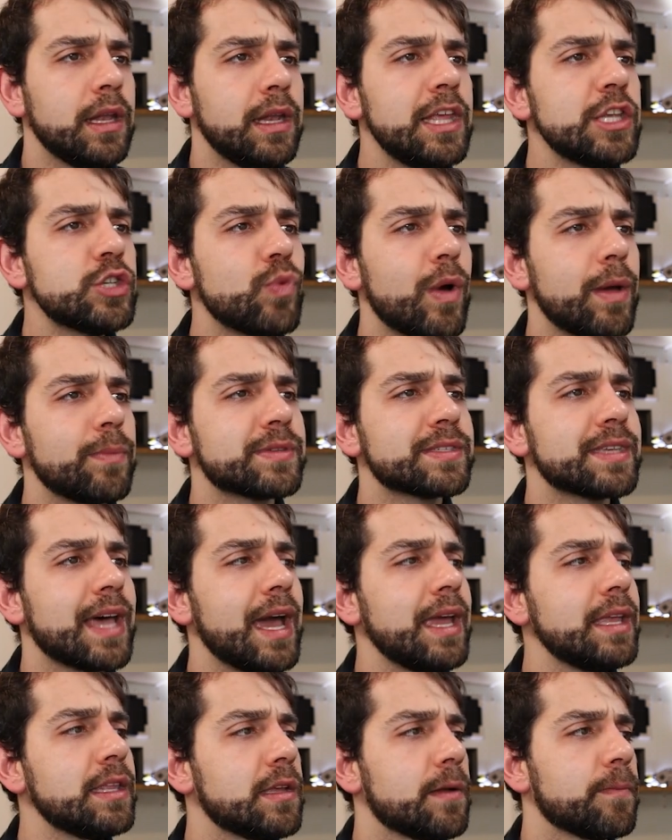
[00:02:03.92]
This
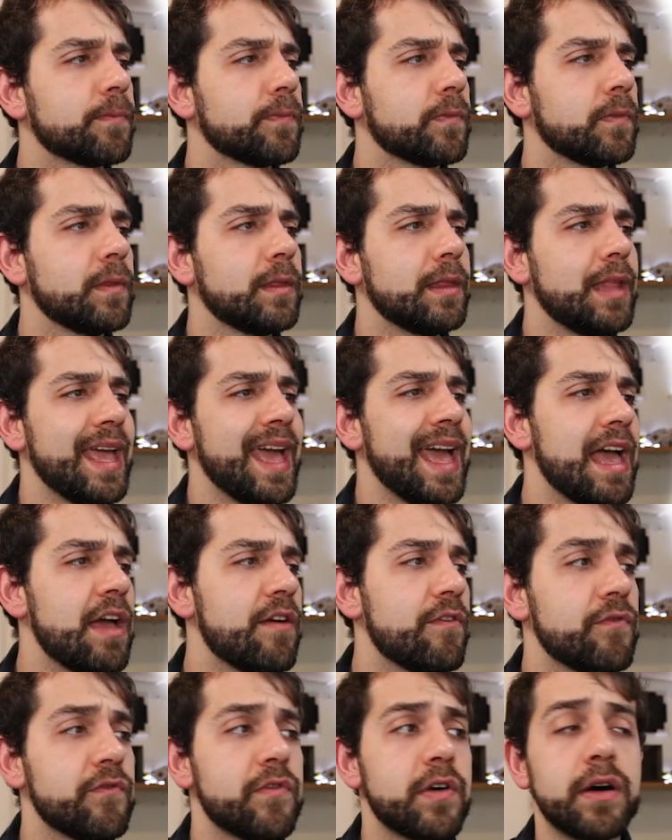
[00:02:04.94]
website, they
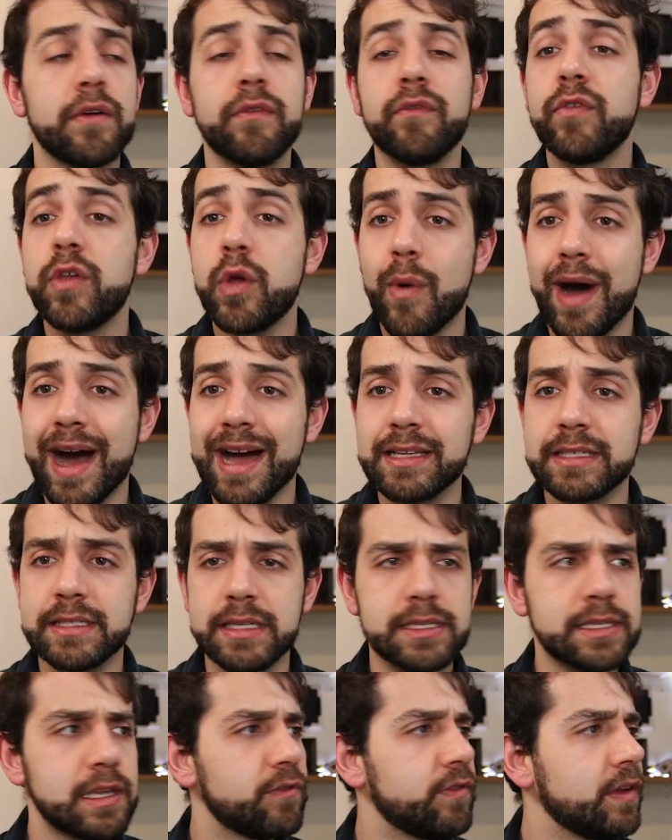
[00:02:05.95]
have a few
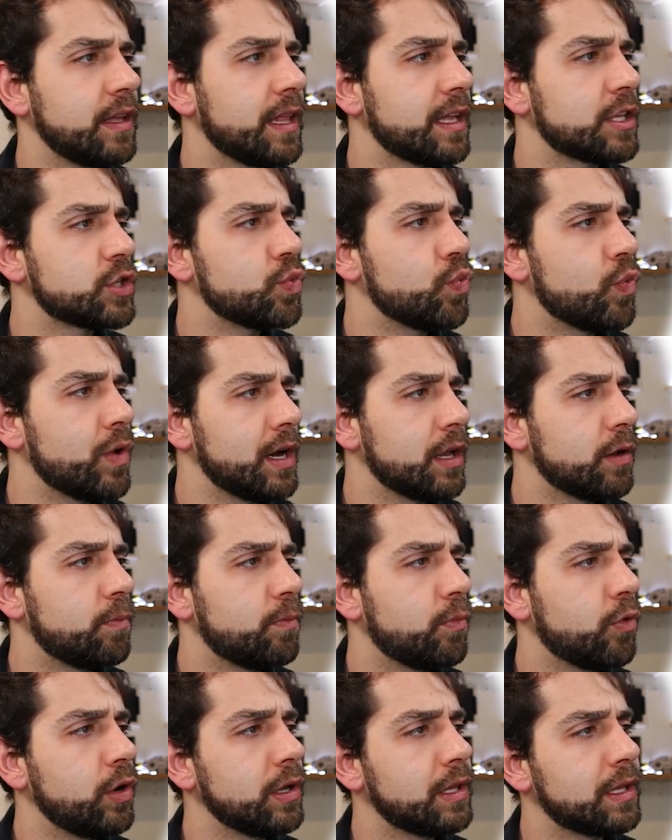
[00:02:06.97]
access, I think that's one
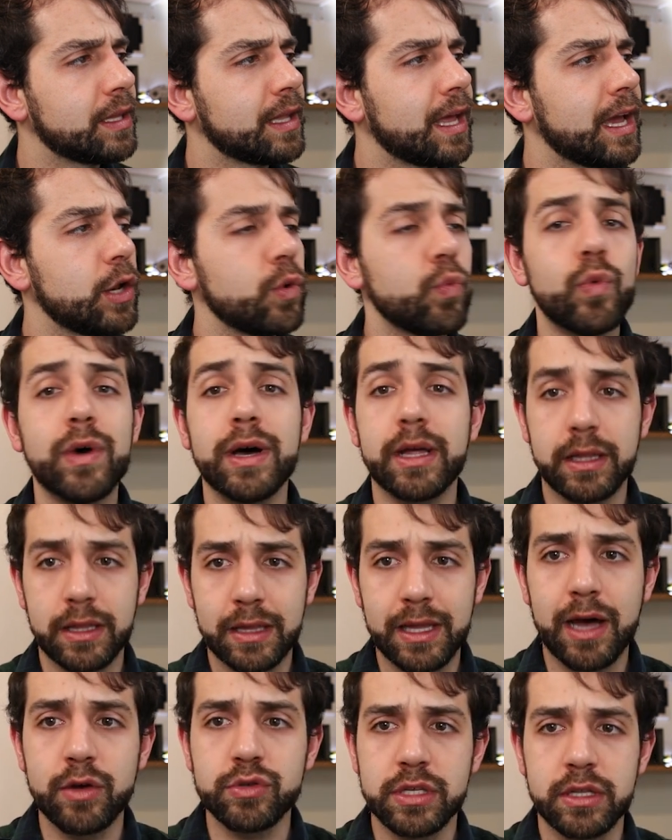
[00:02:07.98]
point nine one
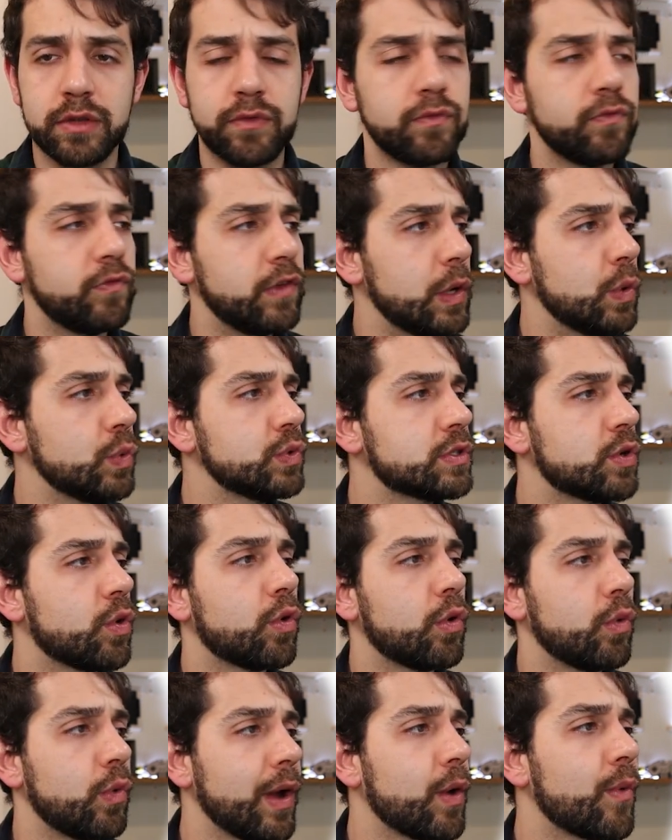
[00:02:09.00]
thousand views
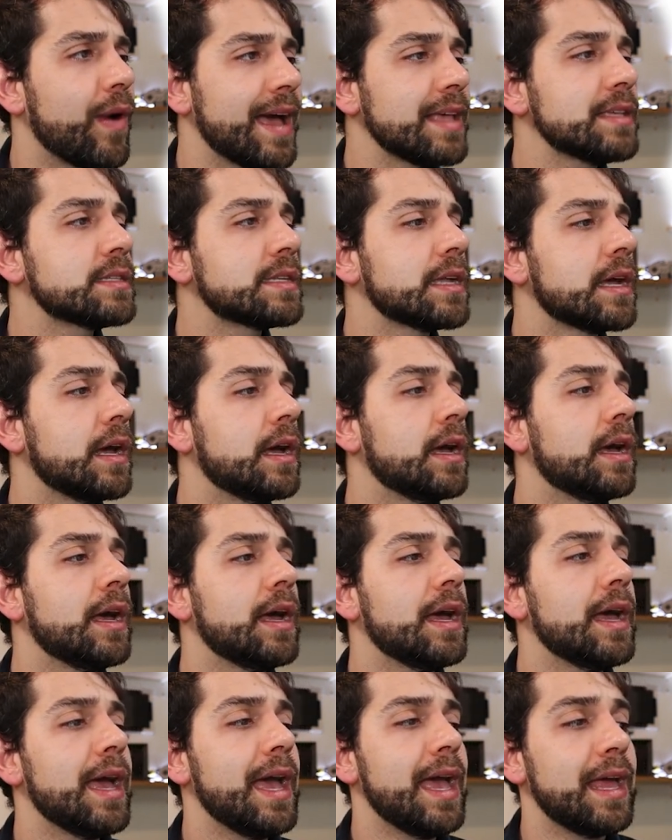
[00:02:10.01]
or requests,
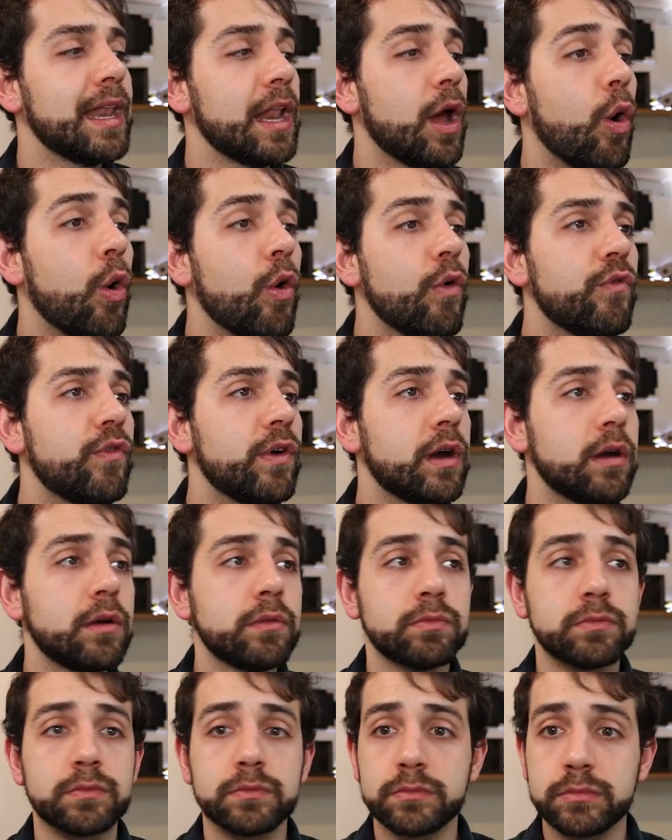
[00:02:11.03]
and
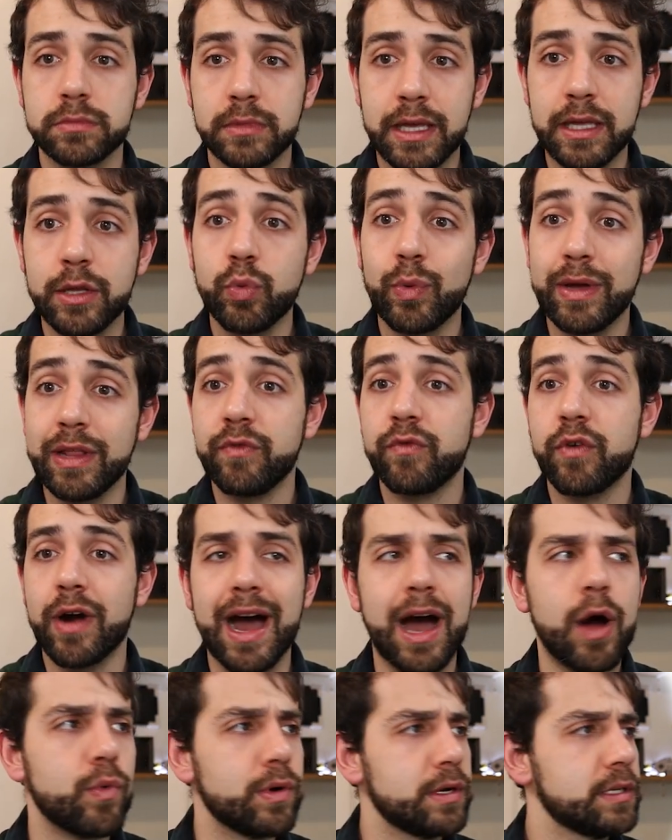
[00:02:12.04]
over the twenty-four
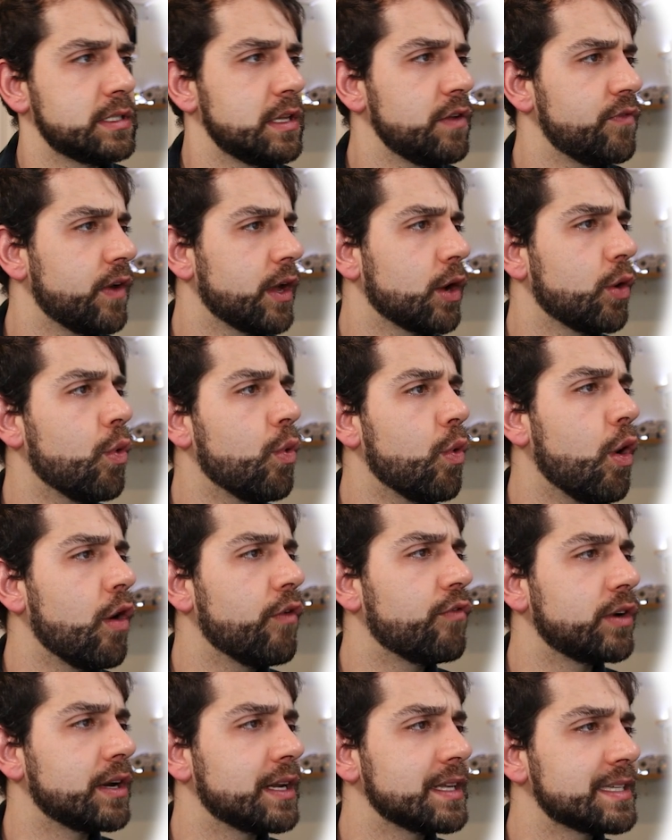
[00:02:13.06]
hours. If I go
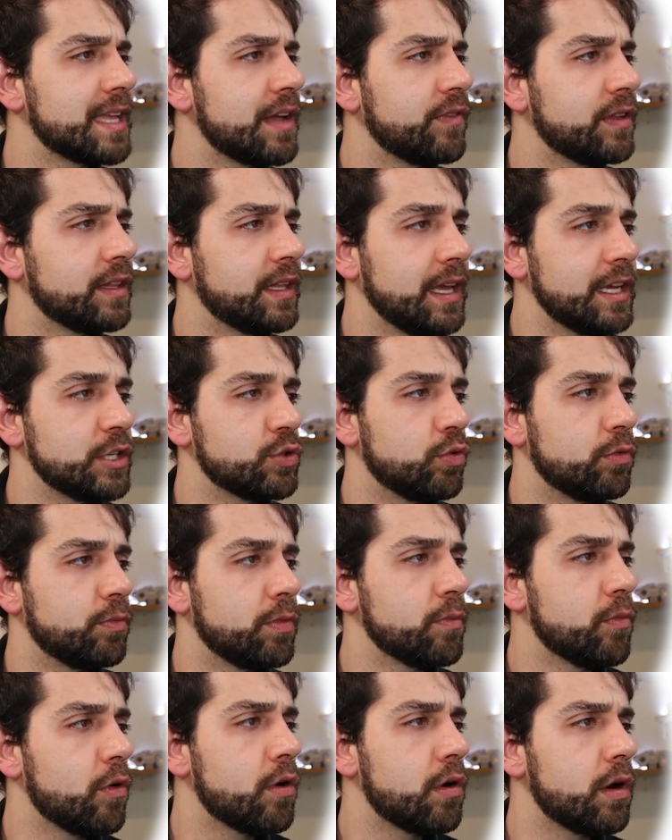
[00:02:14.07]
over the seven days will
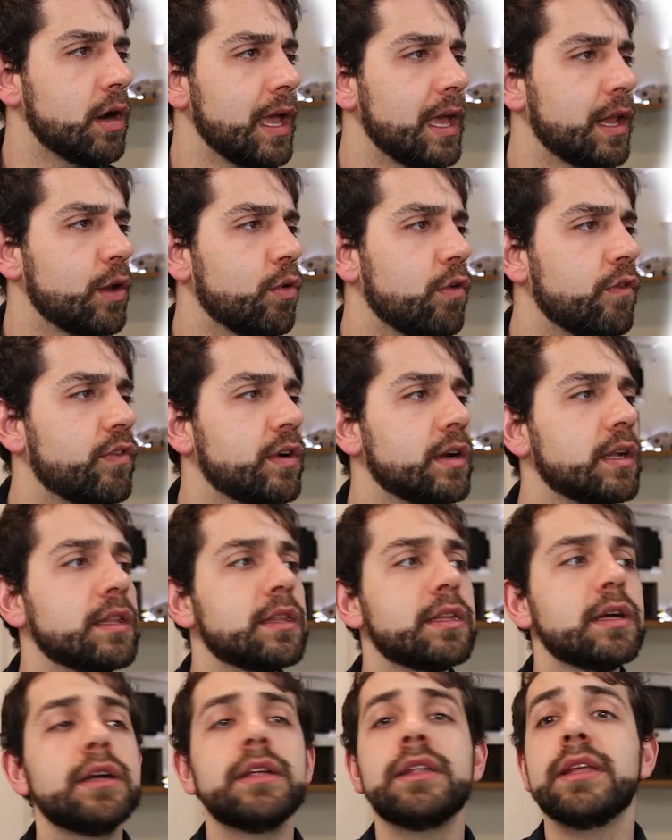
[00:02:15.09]
be more, and over the
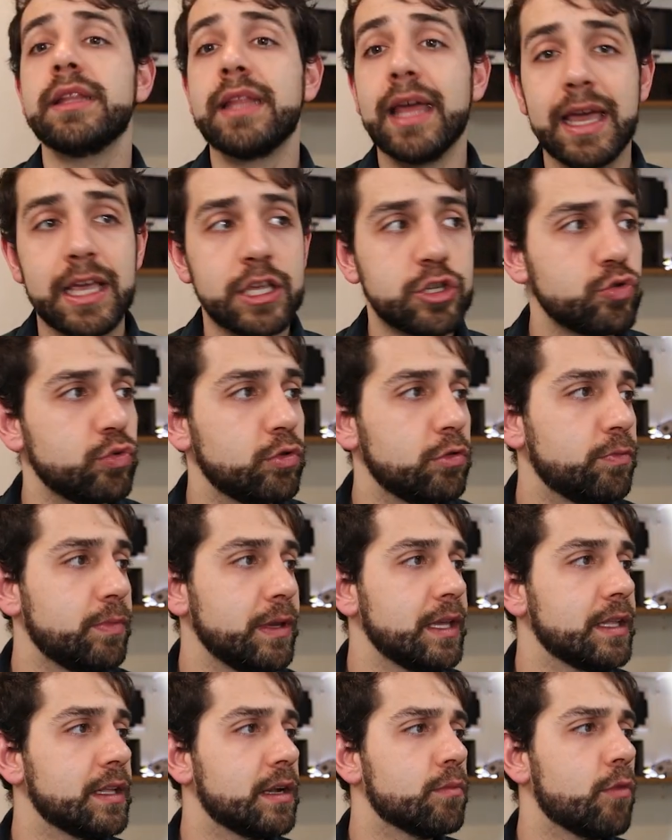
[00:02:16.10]
thirty days will
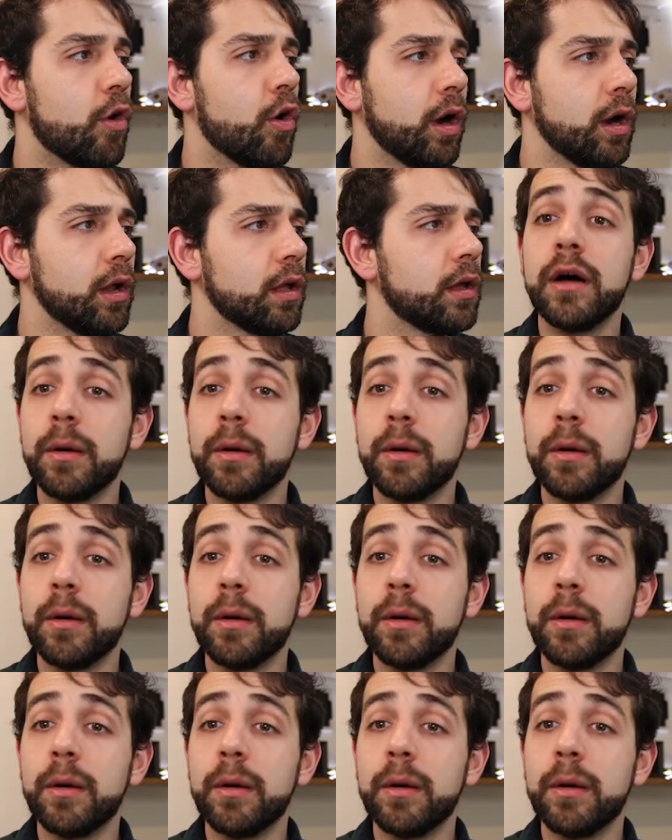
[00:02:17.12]
be either more.